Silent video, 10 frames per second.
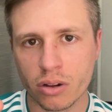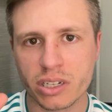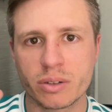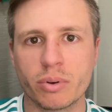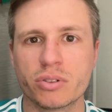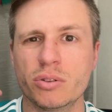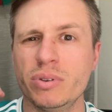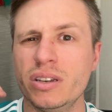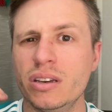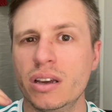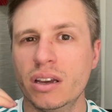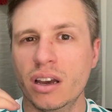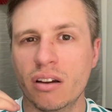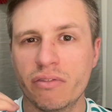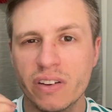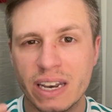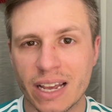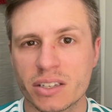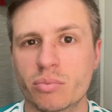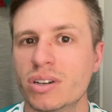It's supposed to be a
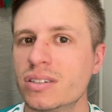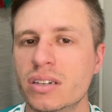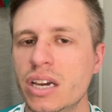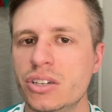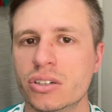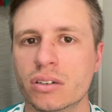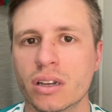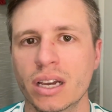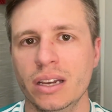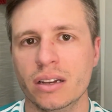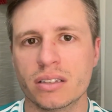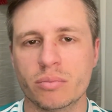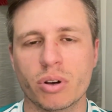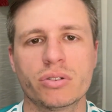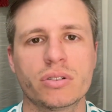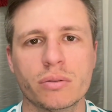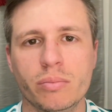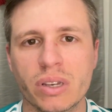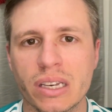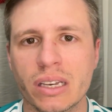finesse presentation. It's supposed to
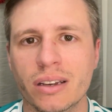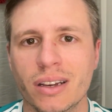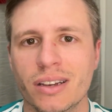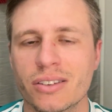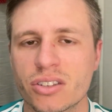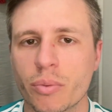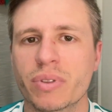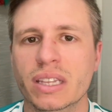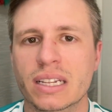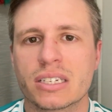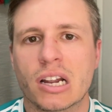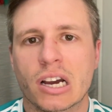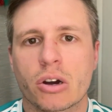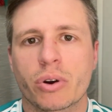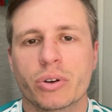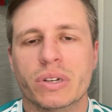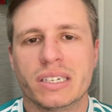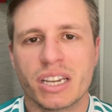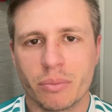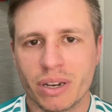be something that's not going to
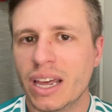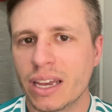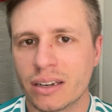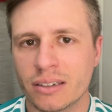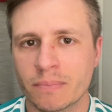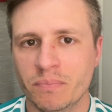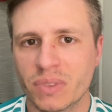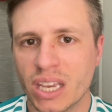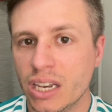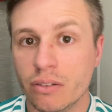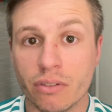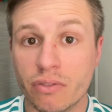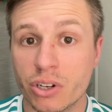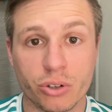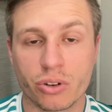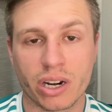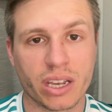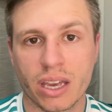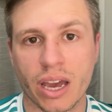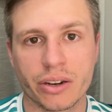intimidate any of the fish you're trying to
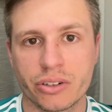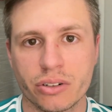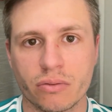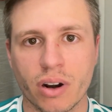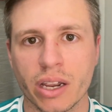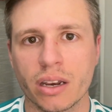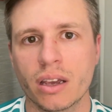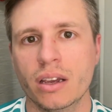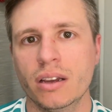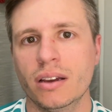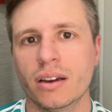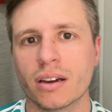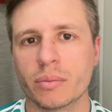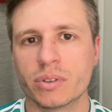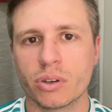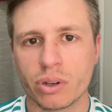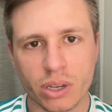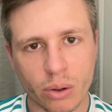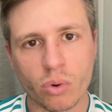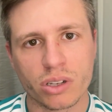catch, right? So
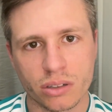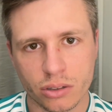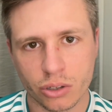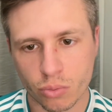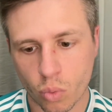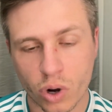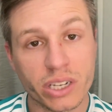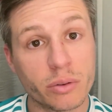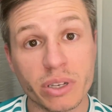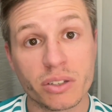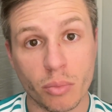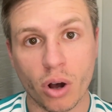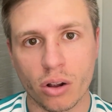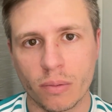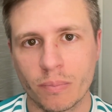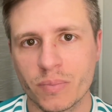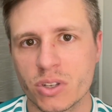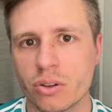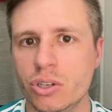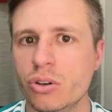you want it to be small so
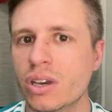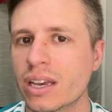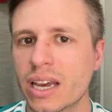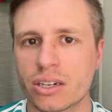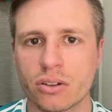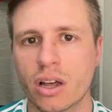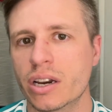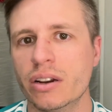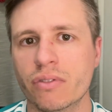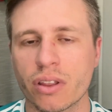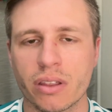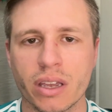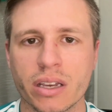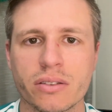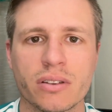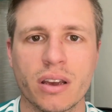that you can catch a lot of different things.